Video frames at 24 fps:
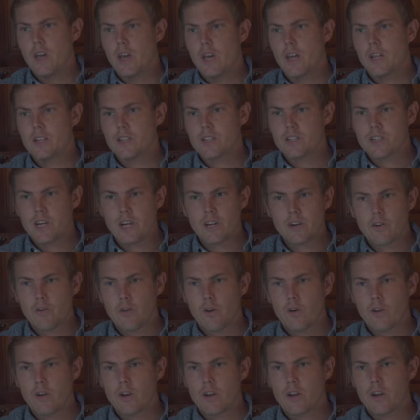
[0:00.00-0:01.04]
in
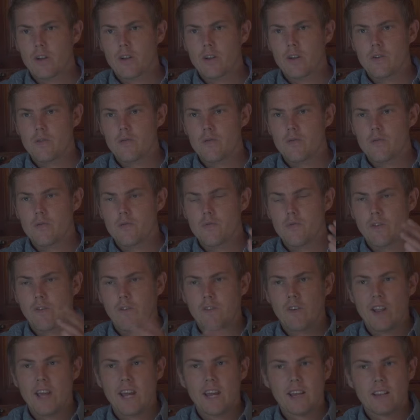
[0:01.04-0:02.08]
general
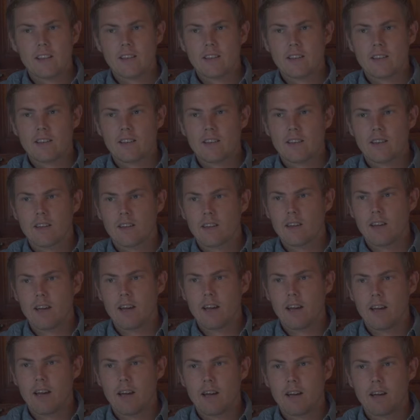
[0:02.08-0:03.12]
reflects
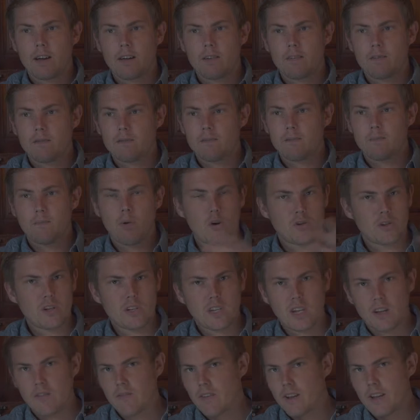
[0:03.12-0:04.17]

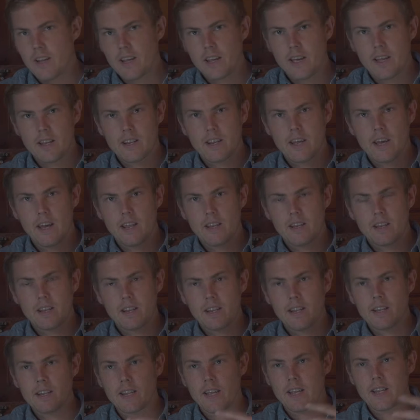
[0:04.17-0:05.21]
positively and
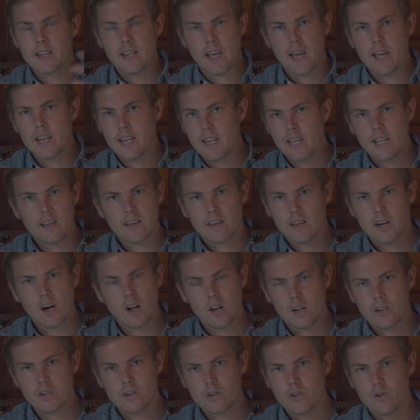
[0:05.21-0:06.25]
in any
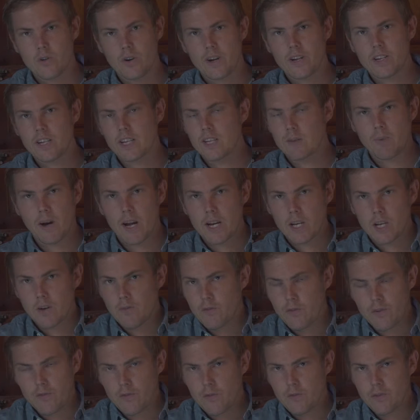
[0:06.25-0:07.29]
culture, in despite
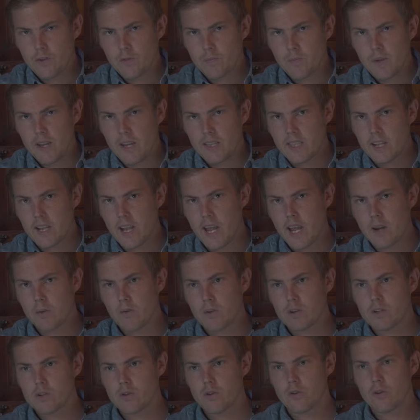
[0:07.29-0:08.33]
of if you speak the
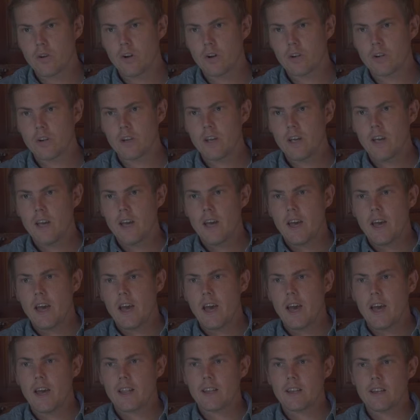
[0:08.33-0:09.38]
language or not.
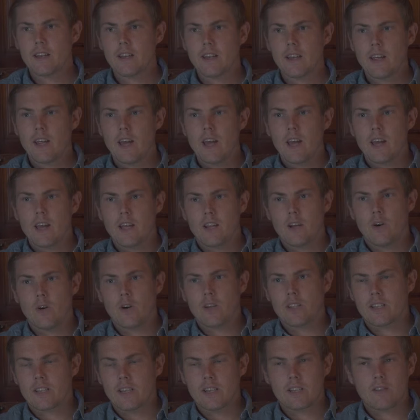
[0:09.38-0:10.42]
And you know,
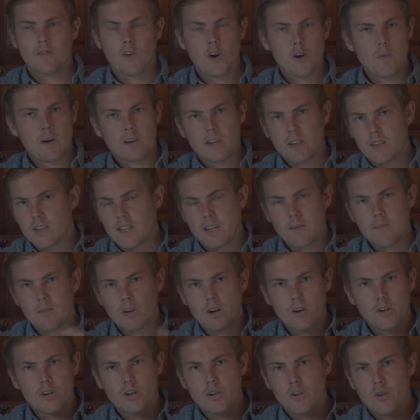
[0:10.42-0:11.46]
it's very much
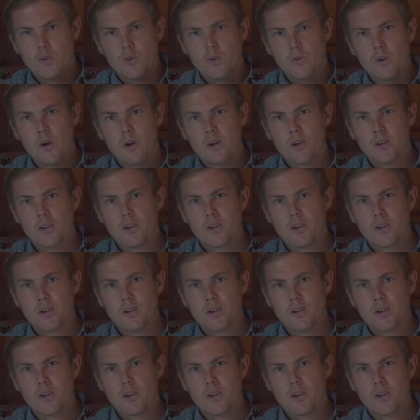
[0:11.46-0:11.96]
similar to